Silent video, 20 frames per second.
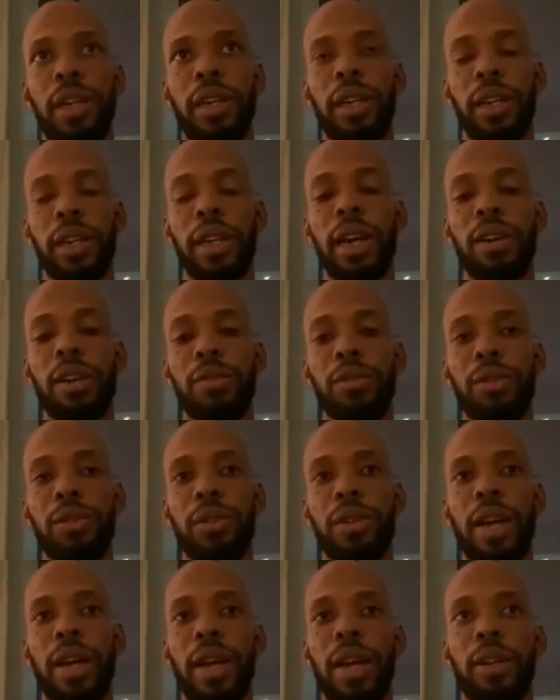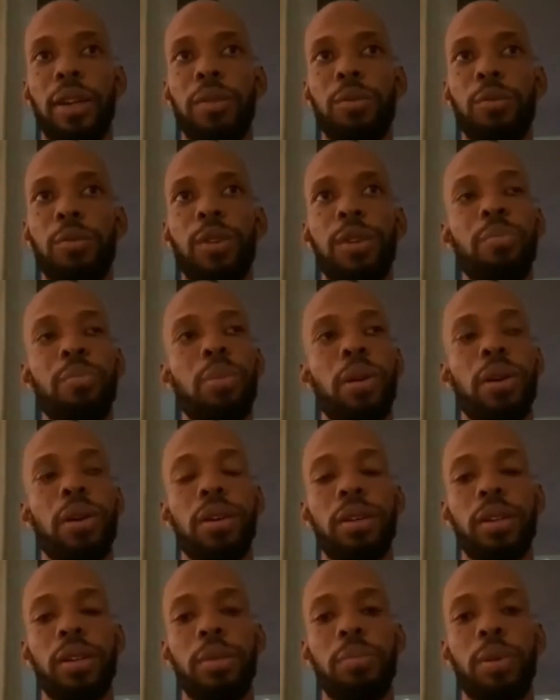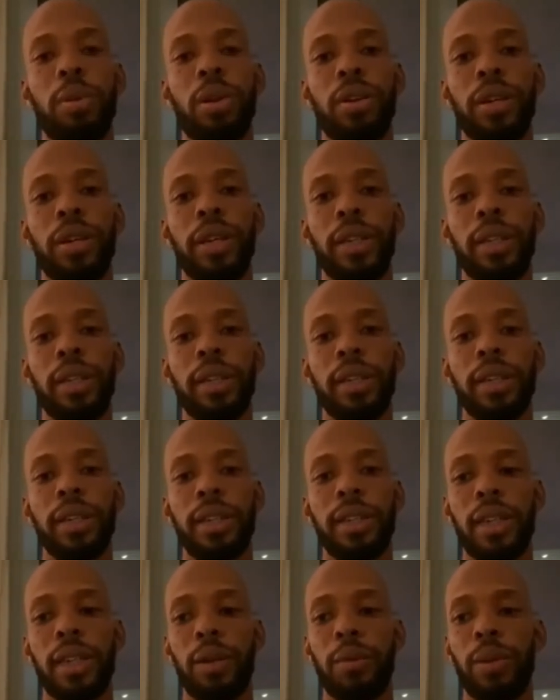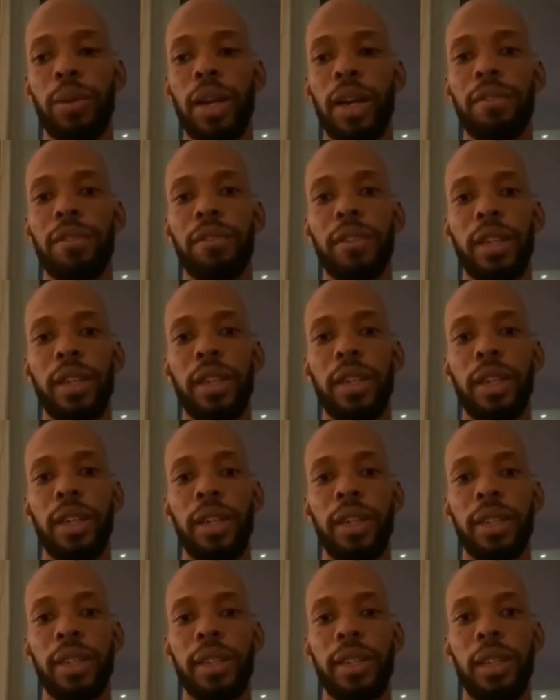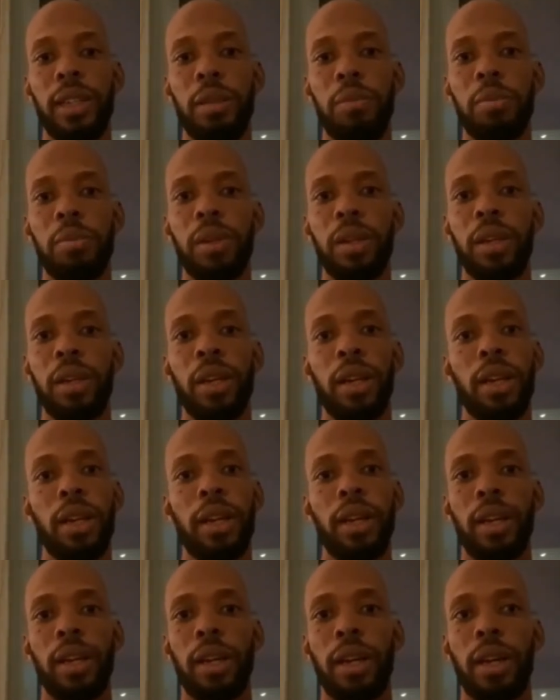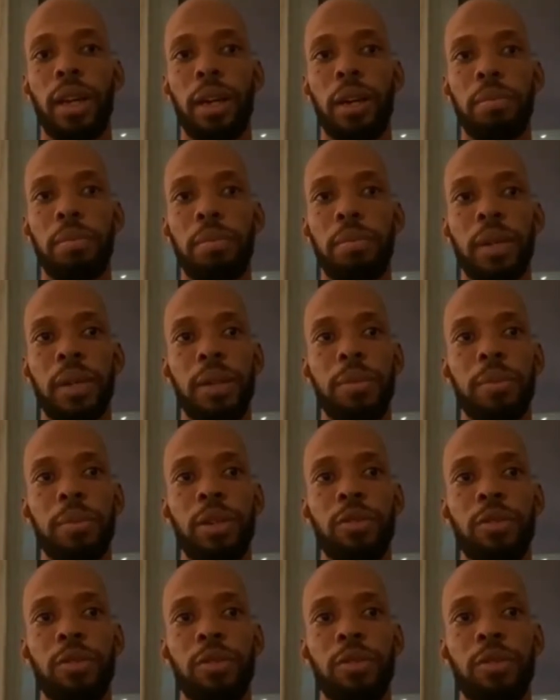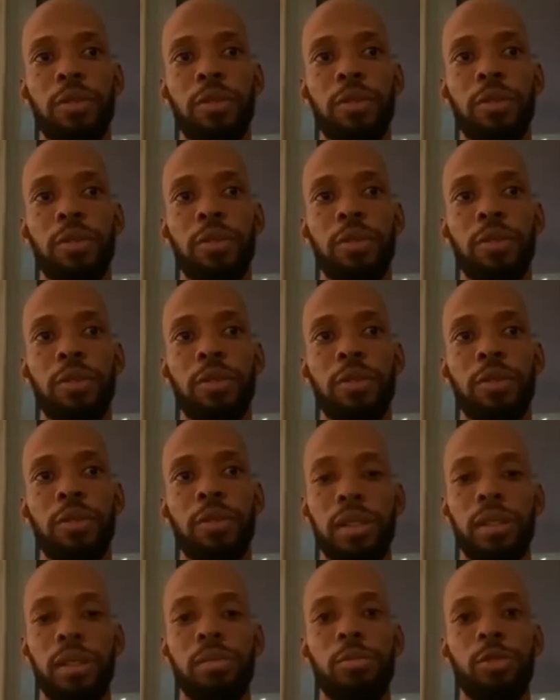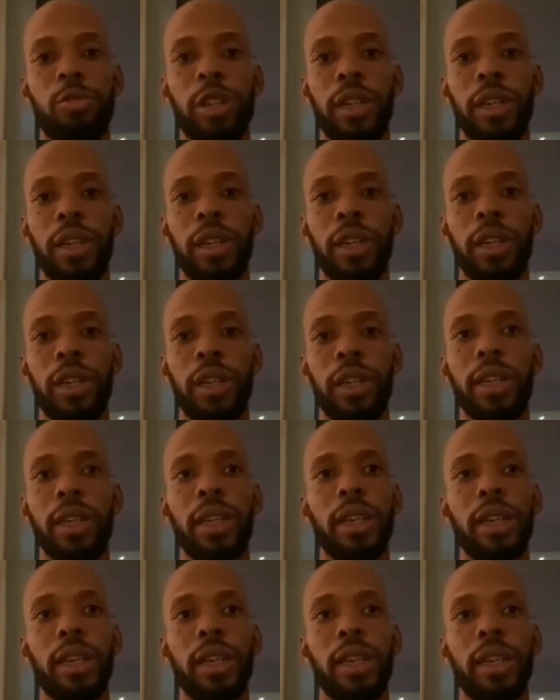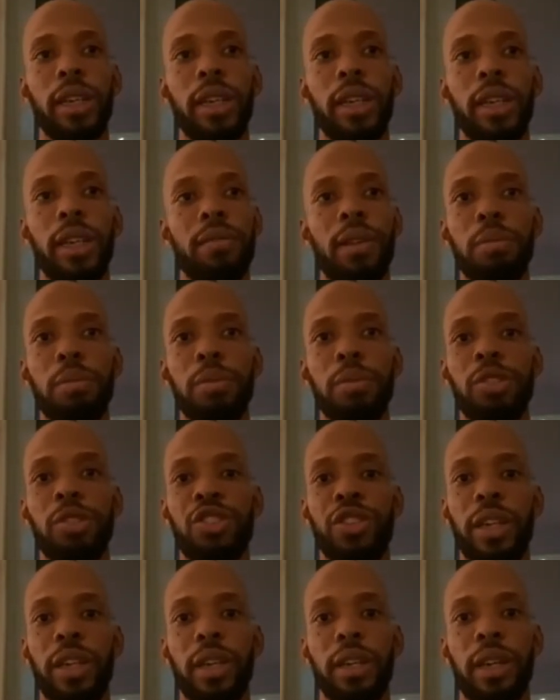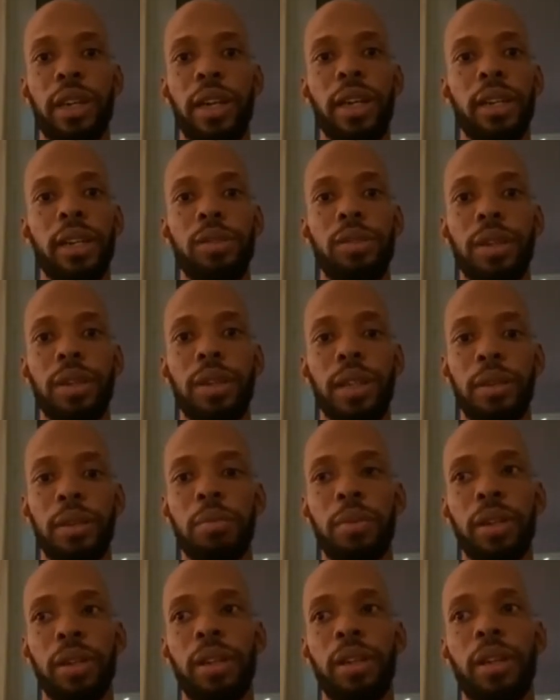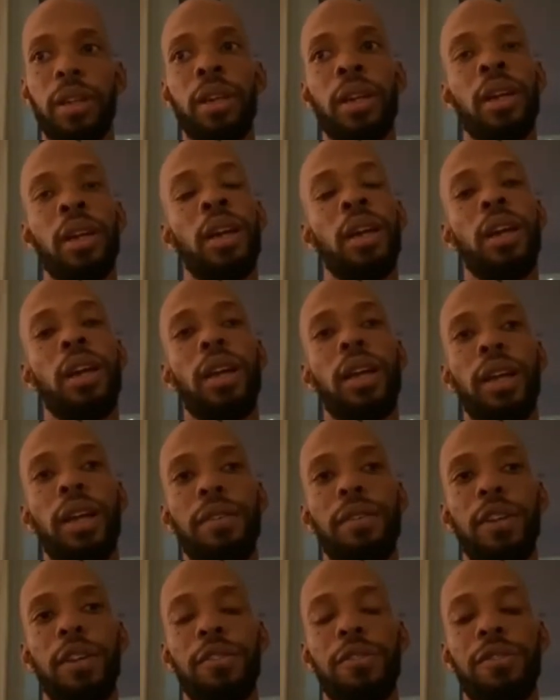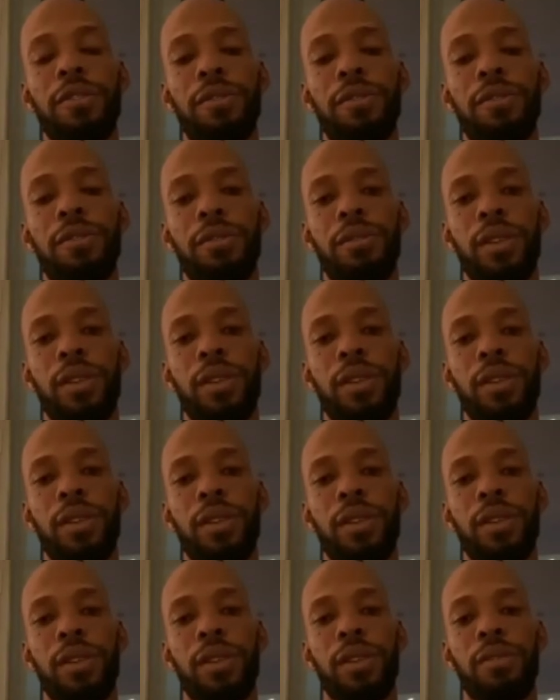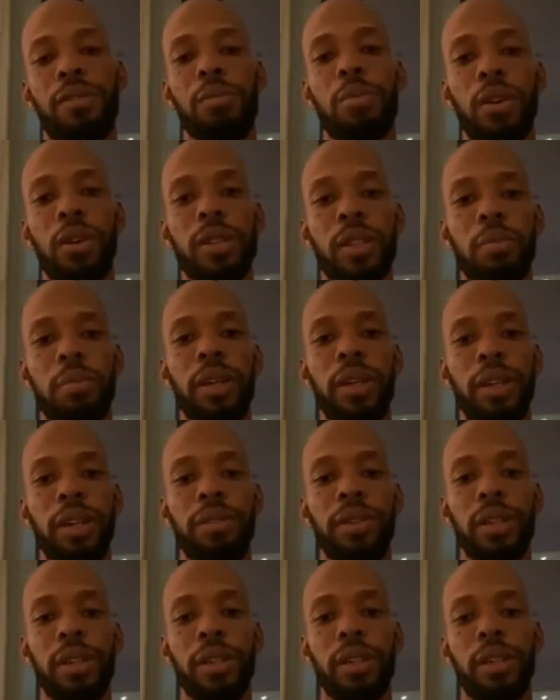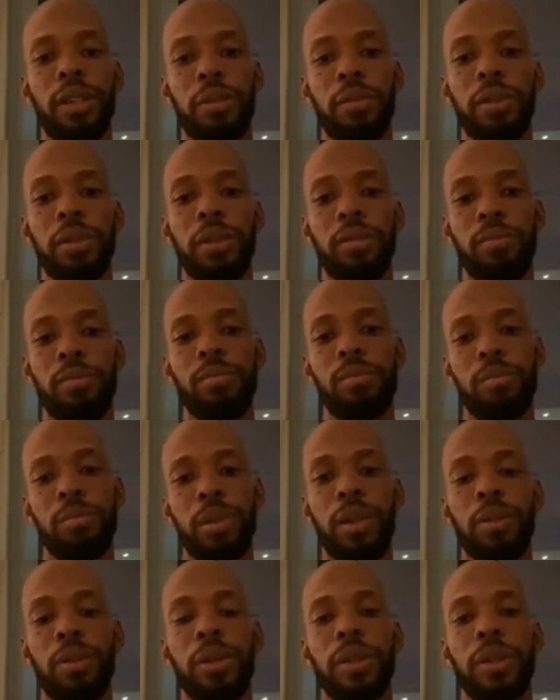I like that role. And with the power hitting guys that we have in this team, my role should be just to really give them the strike and let them do their thing. But if the ball is in my area, I would put it there.